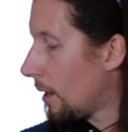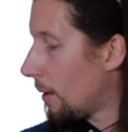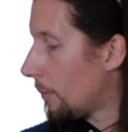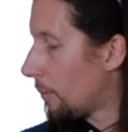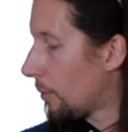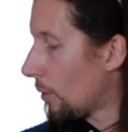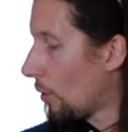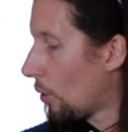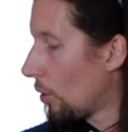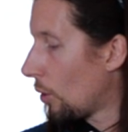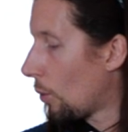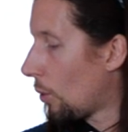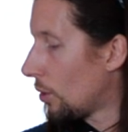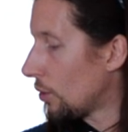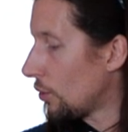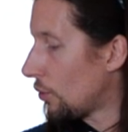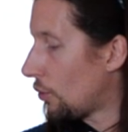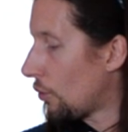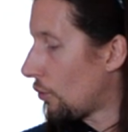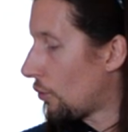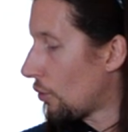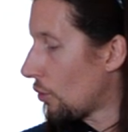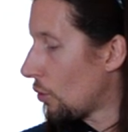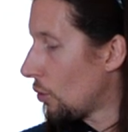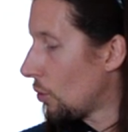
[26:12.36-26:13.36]
I want you
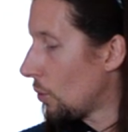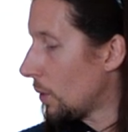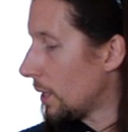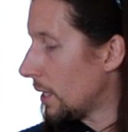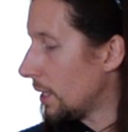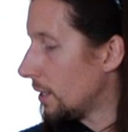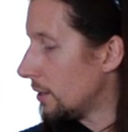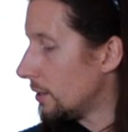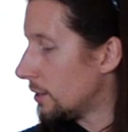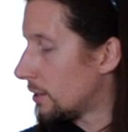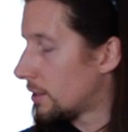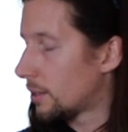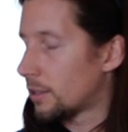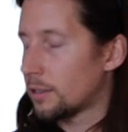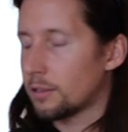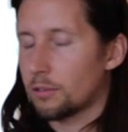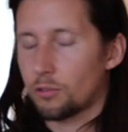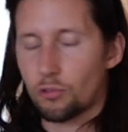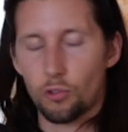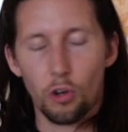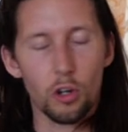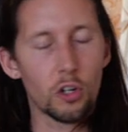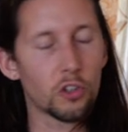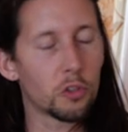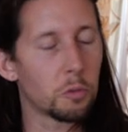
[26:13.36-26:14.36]
to do is
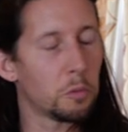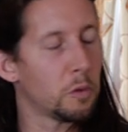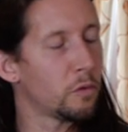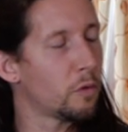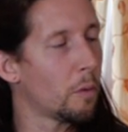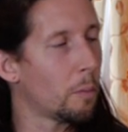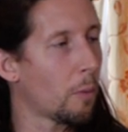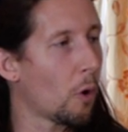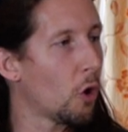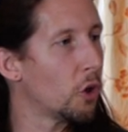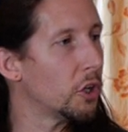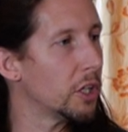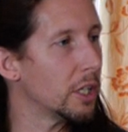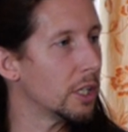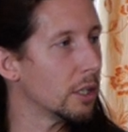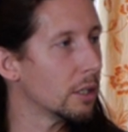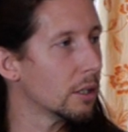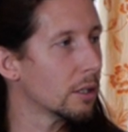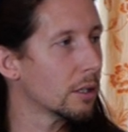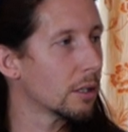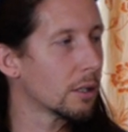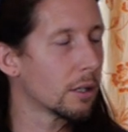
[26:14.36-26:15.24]
try not to move your body.